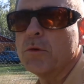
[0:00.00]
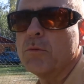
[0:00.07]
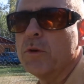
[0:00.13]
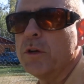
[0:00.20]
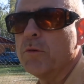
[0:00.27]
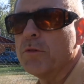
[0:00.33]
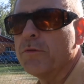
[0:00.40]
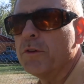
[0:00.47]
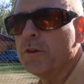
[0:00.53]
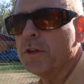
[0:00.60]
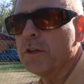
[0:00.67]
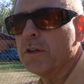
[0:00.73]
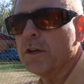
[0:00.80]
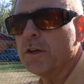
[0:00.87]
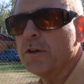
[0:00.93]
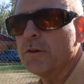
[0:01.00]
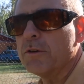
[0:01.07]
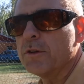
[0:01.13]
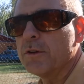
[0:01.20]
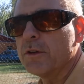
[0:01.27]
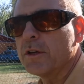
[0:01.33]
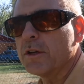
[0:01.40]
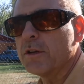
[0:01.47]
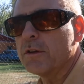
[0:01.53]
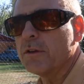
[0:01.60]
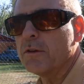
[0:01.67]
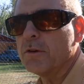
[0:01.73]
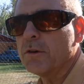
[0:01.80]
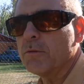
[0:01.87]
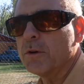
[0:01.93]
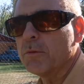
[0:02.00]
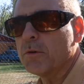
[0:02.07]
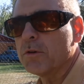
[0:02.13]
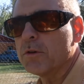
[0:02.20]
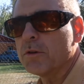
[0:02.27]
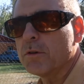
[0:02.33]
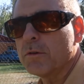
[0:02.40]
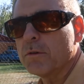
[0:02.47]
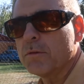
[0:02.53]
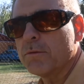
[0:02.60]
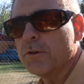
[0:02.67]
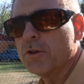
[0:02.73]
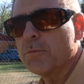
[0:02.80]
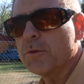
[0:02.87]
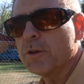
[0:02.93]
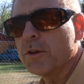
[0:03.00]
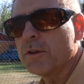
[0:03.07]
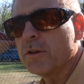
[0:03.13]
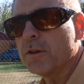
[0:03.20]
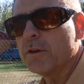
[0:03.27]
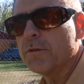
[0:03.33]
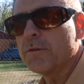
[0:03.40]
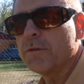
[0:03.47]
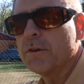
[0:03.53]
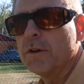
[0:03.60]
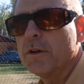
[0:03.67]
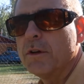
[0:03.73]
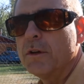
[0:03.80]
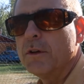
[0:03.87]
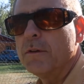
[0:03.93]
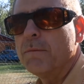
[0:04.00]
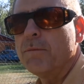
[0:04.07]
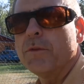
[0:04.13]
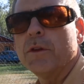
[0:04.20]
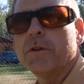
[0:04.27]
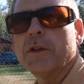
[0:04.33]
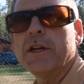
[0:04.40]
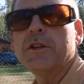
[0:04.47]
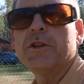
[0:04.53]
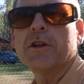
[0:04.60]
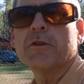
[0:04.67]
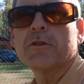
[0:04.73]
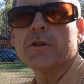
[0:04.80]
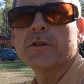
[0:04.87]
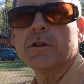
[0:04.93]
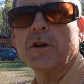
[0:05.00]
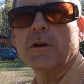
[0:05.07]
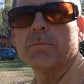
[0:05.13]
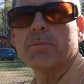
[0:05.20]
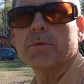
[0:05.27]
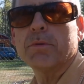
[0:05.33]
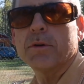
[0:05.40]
When we were feeling down and they could, we weren't filming and stuff, they cheered us up.